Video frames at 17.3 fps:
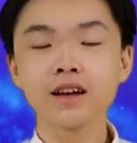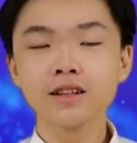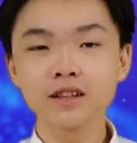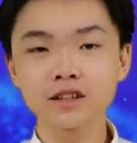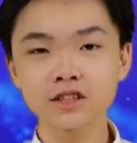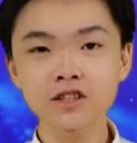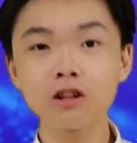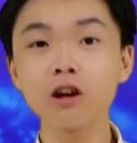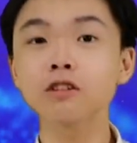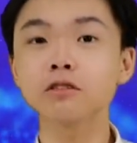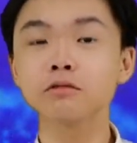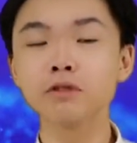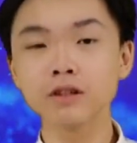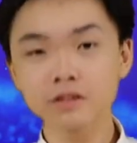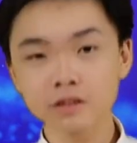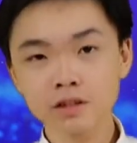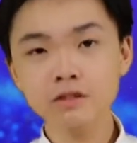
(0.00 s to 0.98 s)
does not
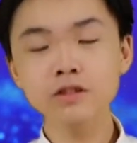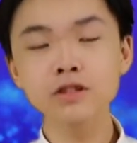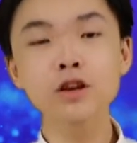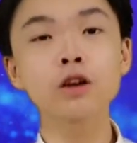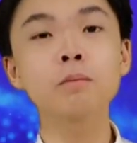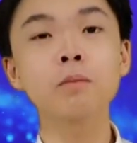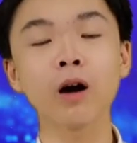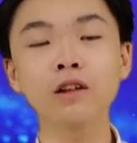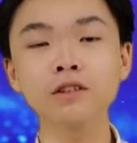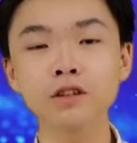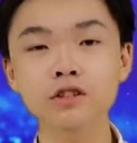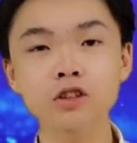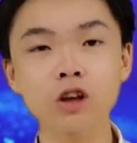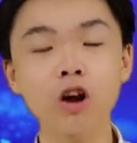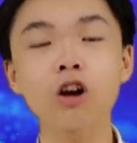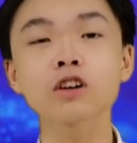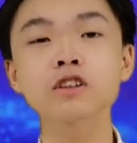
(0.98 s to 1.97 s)
reduce your
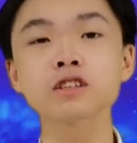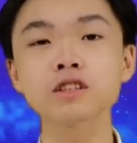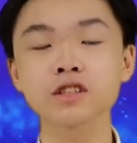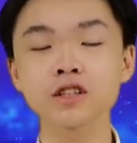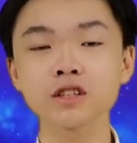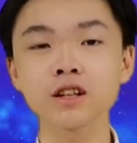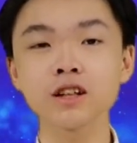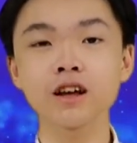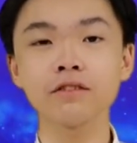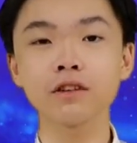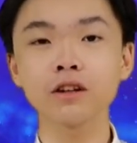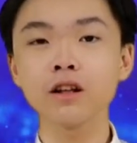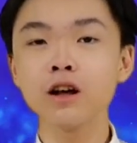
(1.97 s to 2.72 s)
body's oxygen level